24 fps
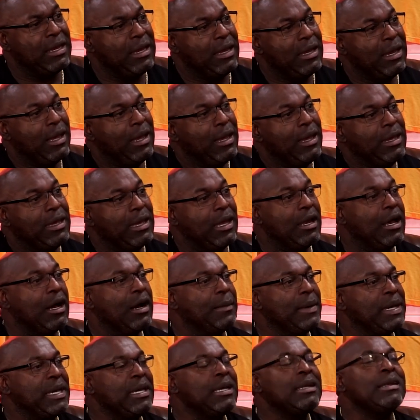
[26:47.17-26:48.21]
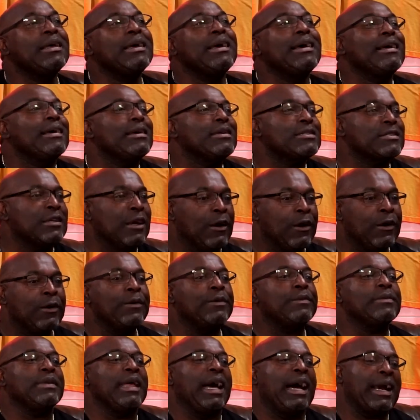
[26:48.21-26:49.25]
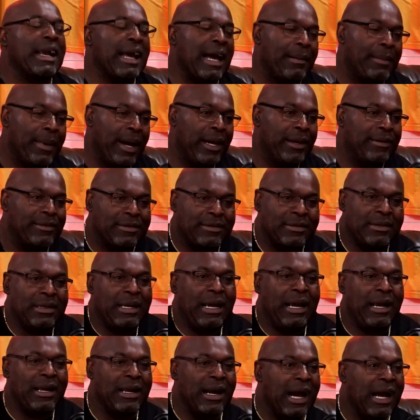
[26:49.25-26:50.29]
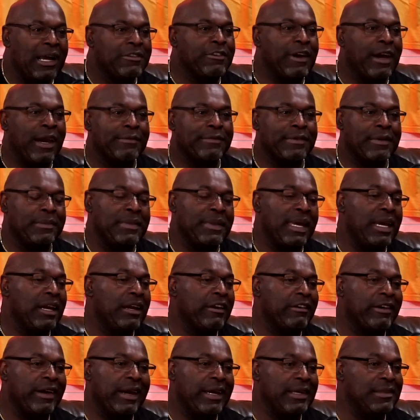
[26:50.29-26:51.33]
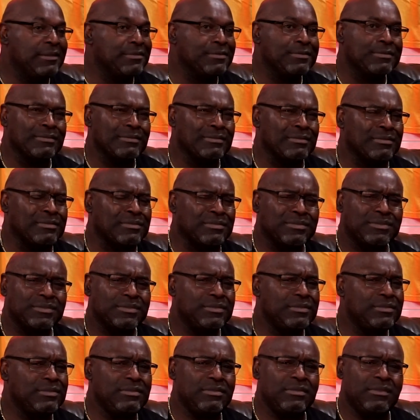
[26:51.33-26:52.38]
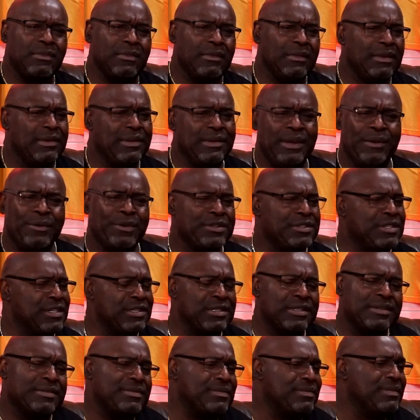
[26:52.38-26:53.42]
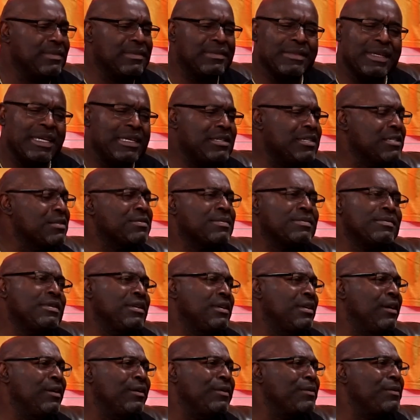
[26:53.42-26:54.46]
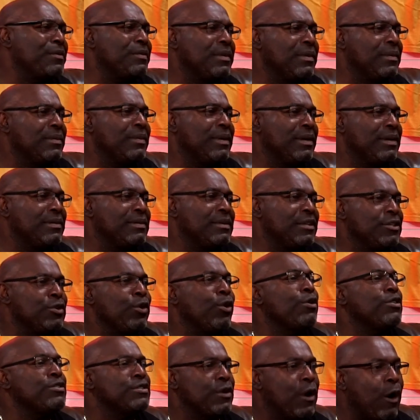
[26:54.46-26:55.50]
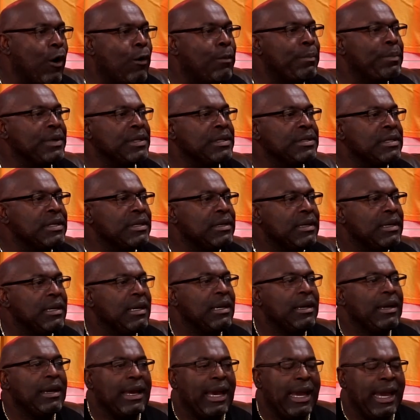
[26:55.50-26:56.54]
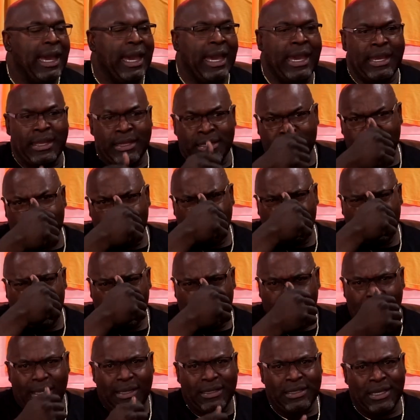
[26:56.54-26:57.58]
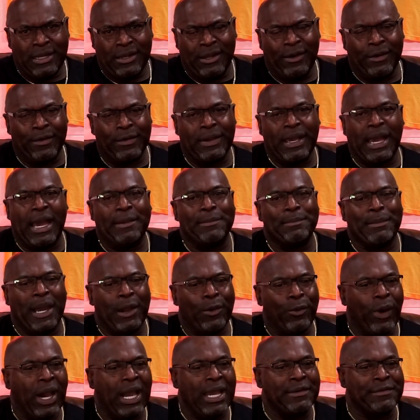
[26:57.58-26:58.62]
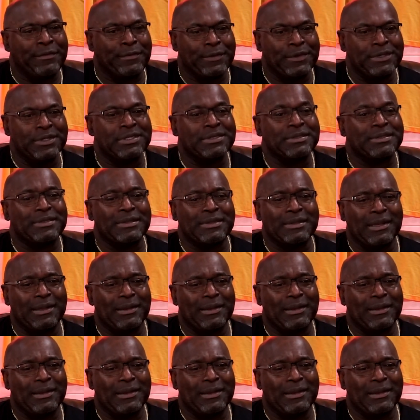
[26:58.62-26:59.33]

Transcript: You know what I mean? So I got my contract from there, and it just, you know, the doors opened, and, you know, my wife was